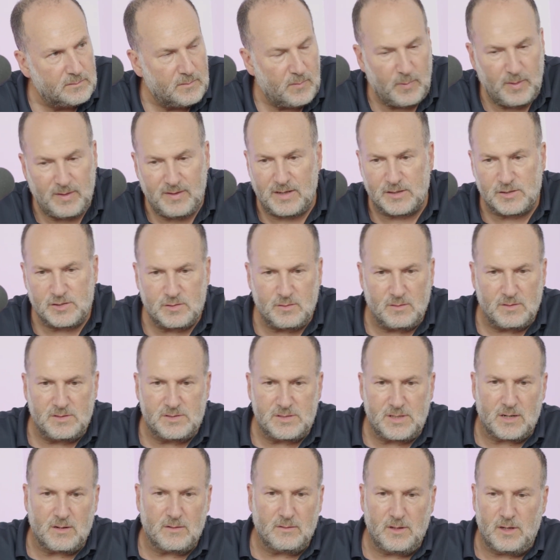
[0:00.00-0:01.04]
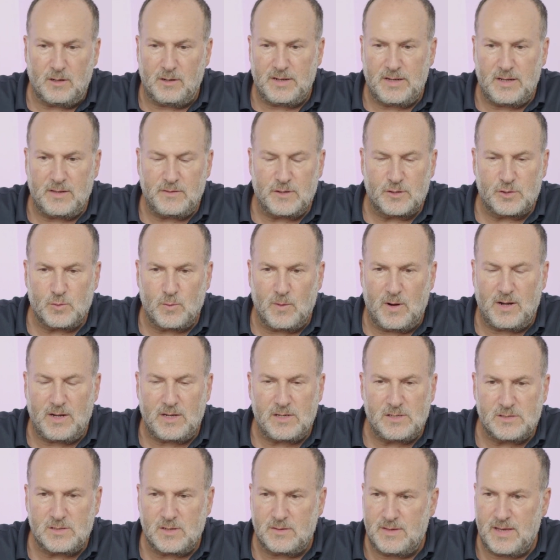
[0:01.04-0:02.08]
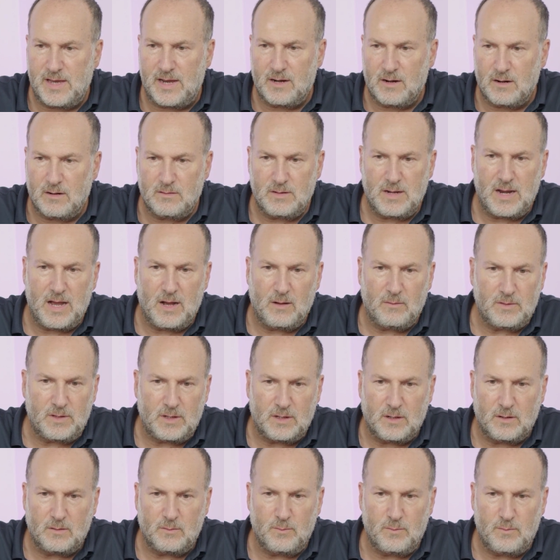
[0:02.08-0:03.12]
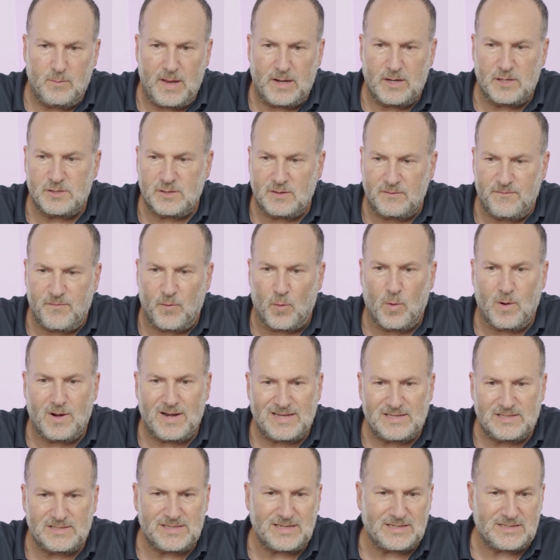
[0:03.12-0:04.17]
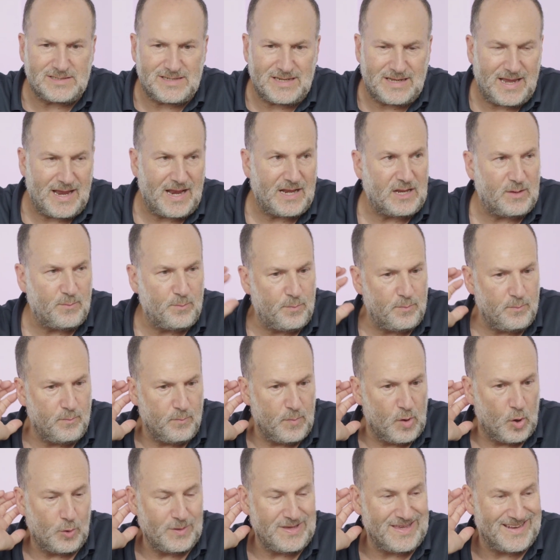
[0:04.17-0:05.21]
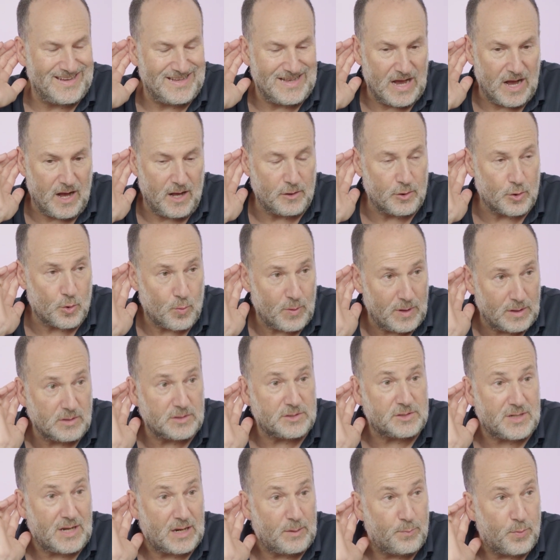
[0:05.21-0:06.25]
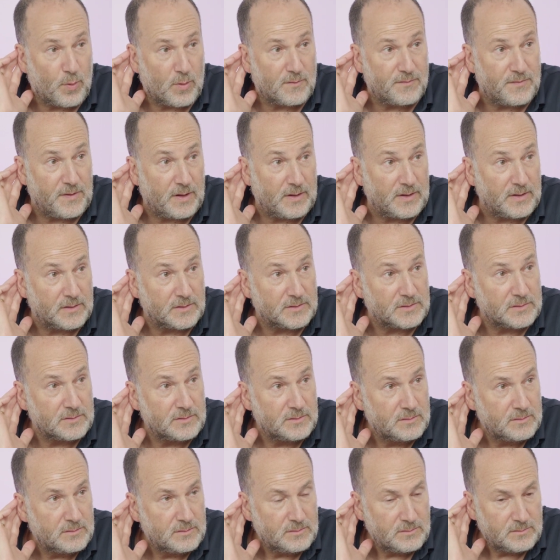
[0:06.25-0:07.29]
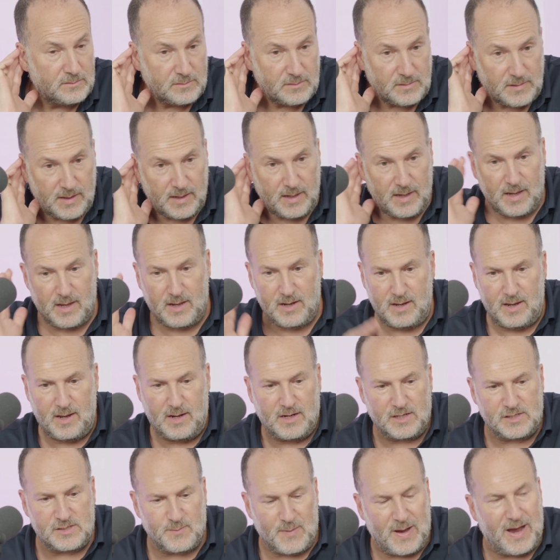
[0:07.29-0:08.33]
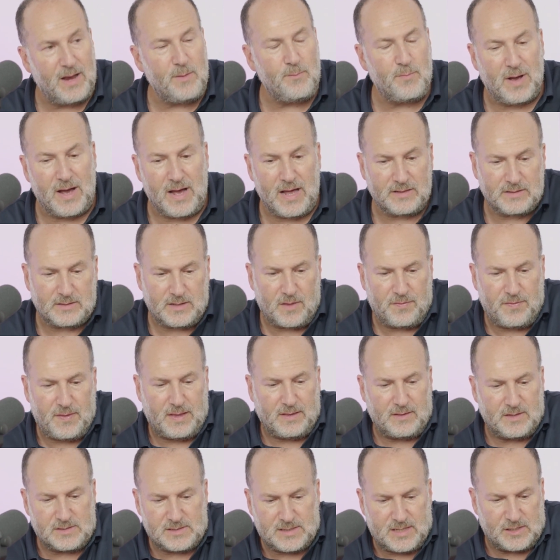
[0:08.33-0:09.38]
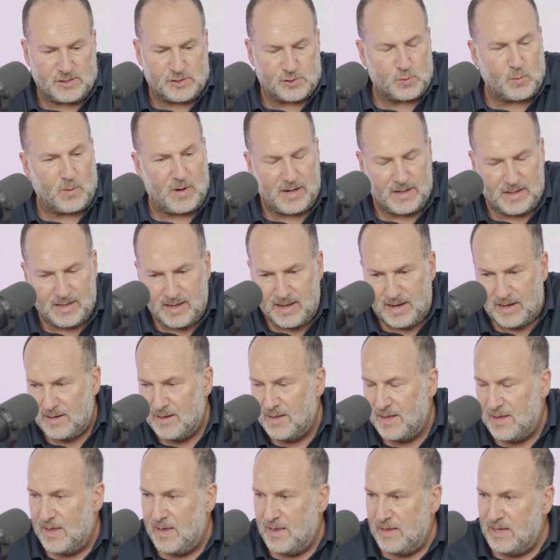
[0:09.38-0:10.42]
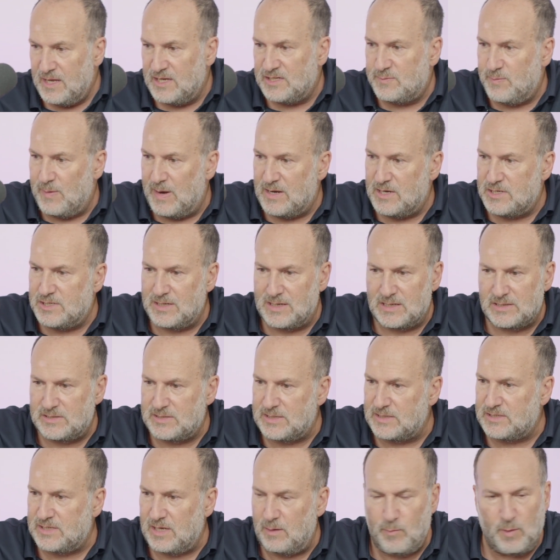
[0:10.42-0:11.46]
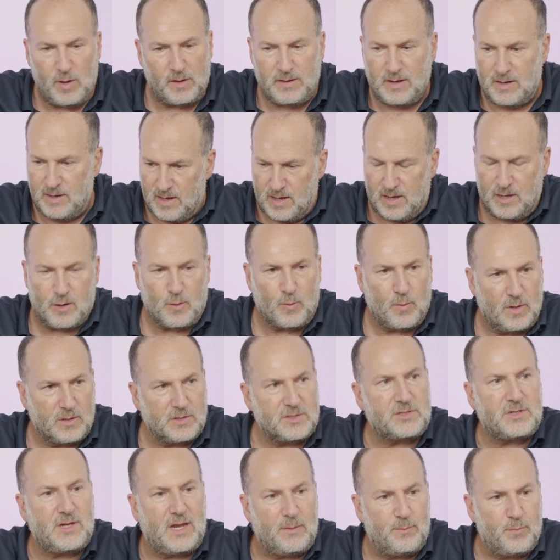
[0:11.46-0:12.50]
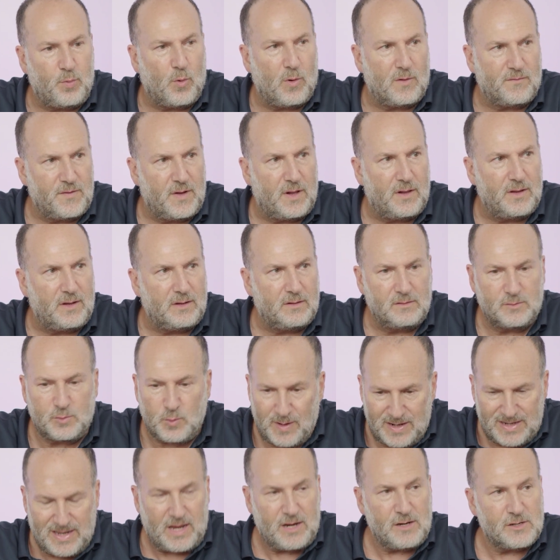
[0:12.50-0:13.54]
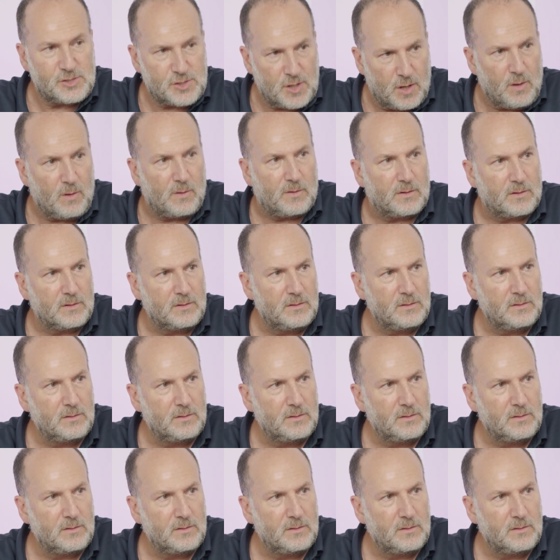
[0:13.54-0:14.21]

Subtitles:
And we get students that are literally in their 20s that are now, managing 40, 60, $80 million real estate portfolios. And it's mind-boggling to think this kid's 28, he's managing a $60 million real estate portfolio, 28 years old.